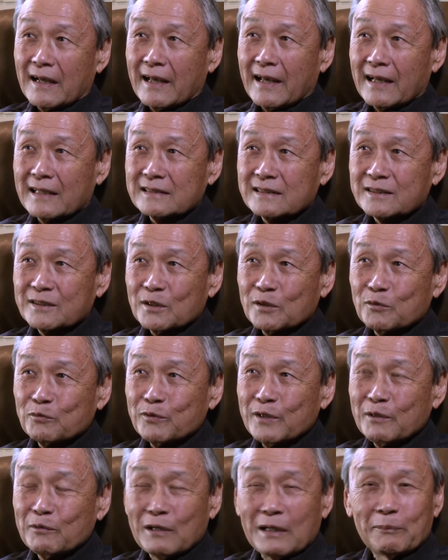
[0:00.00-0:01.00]
And so
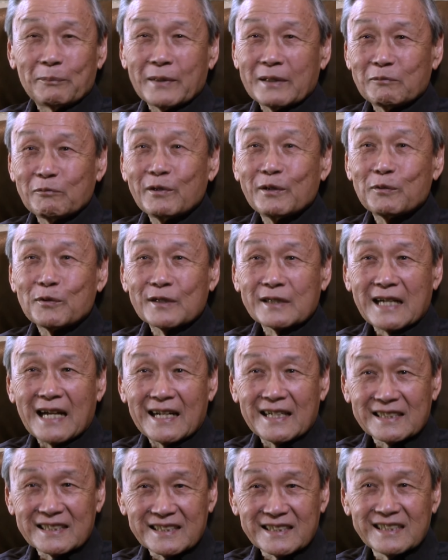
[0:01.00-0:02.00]
we were
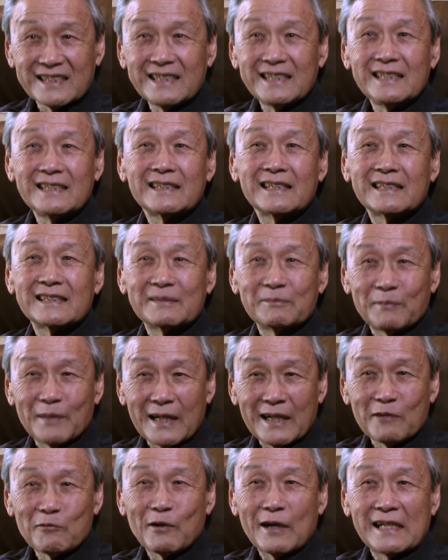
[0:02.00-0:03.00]
kind of seen in
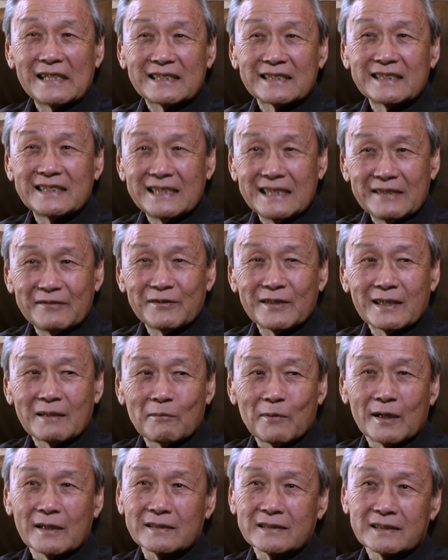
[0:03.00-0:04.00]
many ways, even
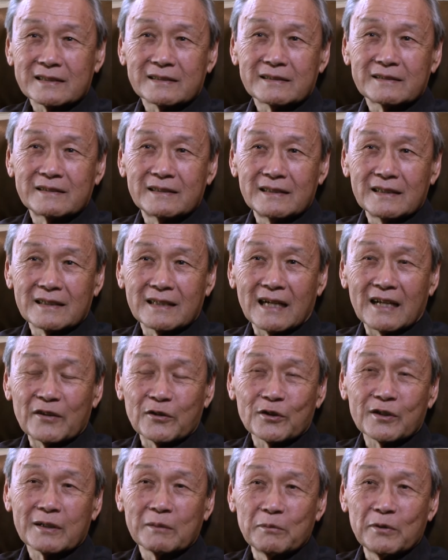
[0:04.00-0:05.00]
amongst
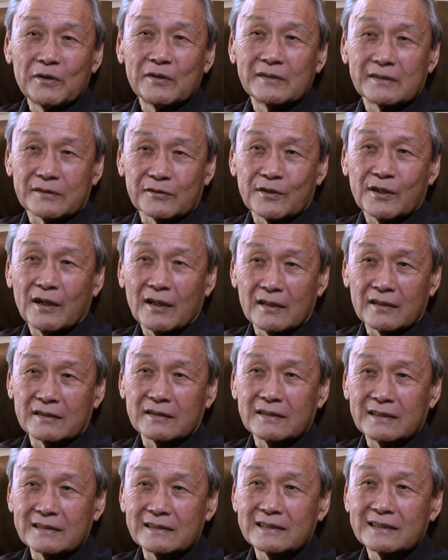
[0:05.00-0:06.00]
other communities of
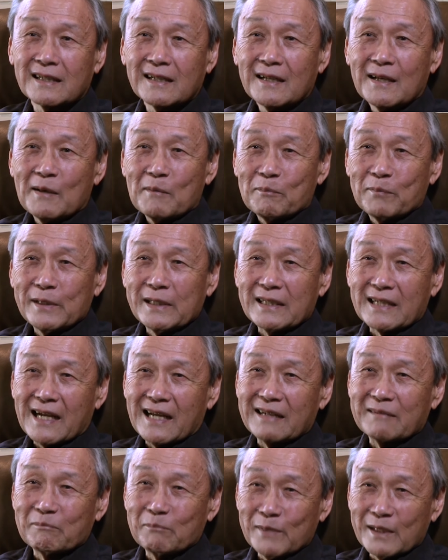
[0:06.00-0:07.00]
color, as being
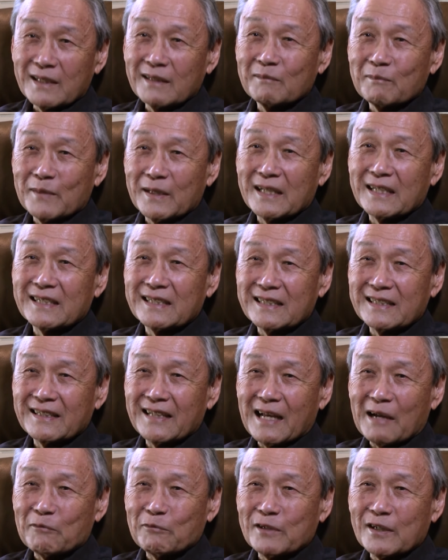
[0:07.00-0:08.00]
kind of middlemen in
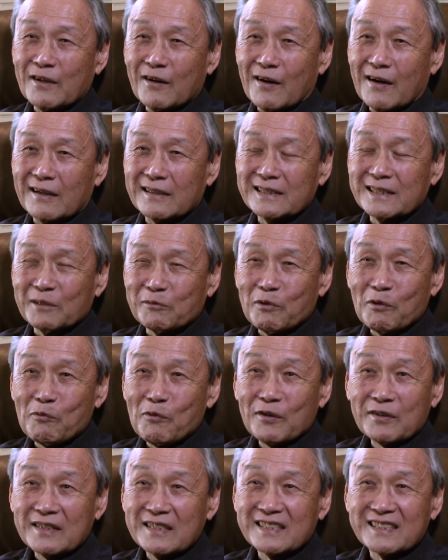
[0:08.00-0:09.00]
that regard. We
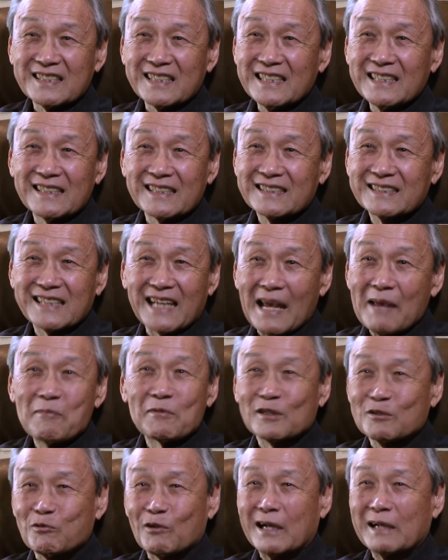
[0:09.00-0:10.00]
weren't seen the same
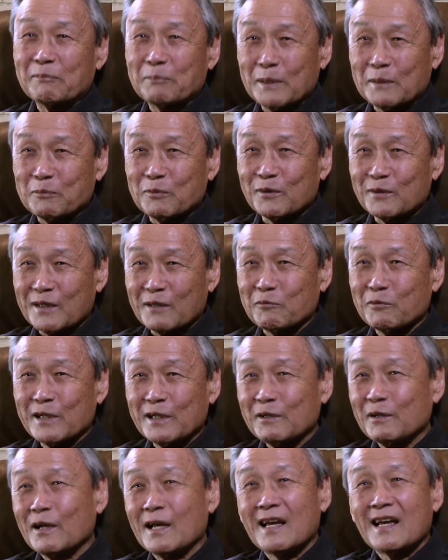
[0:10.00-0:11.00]
as white people, that
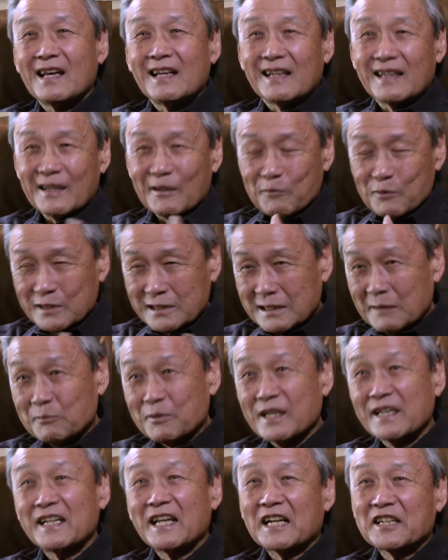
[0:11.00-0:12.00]
there was some
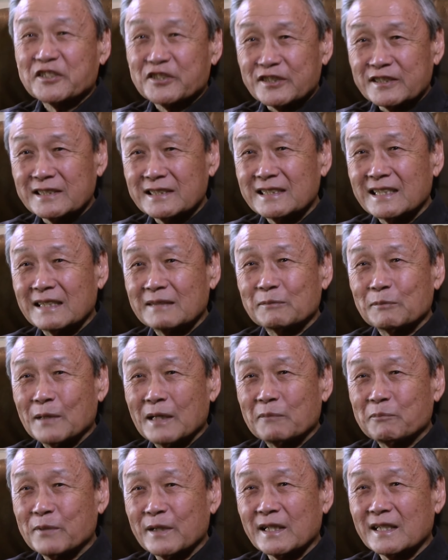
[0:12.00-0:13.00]
connection and
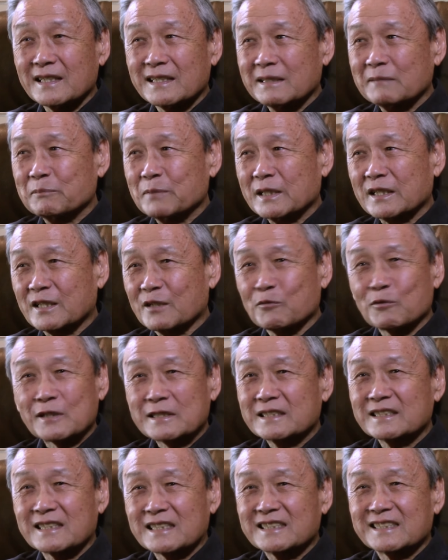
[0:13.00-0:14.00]
ability, but there
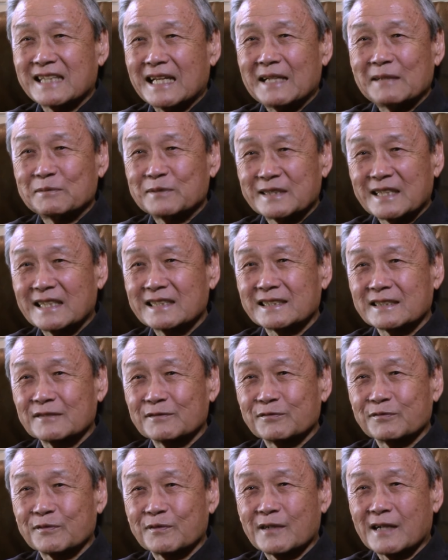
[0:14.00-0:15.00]
wasn't the same sense
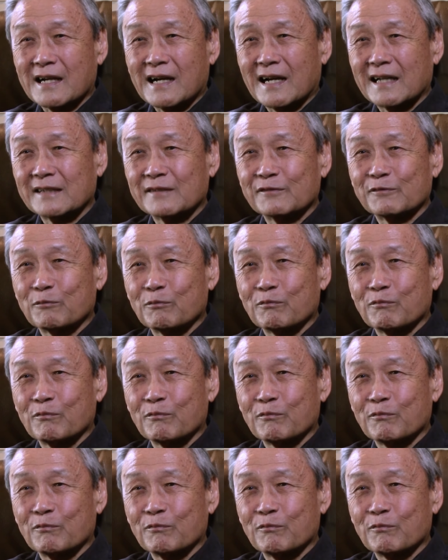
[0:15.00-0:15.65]
of kind of